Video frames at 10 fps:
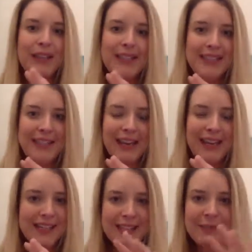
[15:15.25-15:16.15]
It's like,
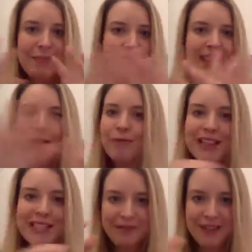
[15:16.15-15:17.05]
it doesn't mean that the
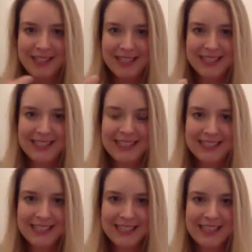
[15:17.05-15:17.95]
rest of it doesn't
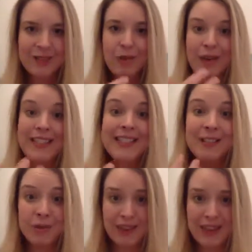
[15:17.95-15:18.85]
exist or
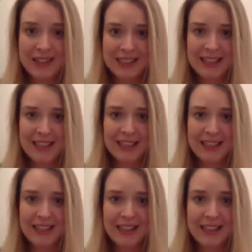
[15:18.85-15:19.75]
isn't
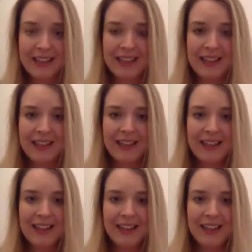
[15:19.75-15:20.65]
authentic.
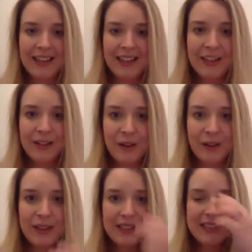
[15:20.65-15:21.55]
You know,
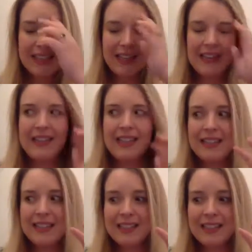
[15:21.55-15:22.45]
it's
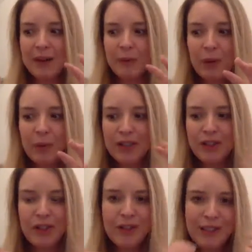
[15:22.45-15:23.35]
like, well, we
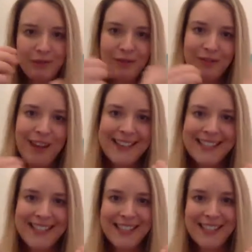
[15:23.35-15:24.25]
show different
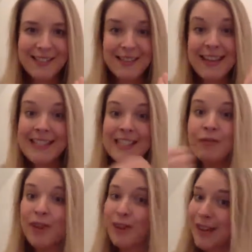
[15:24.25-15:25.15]
facets in
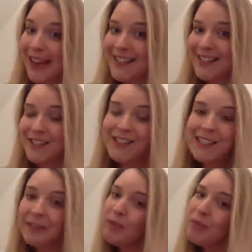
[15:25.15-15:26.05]
different occasions to
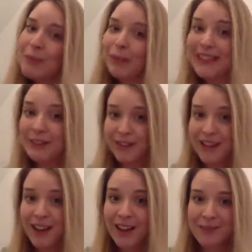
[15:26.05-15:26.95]
different people at
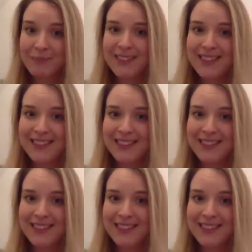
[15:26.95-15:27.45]
different times.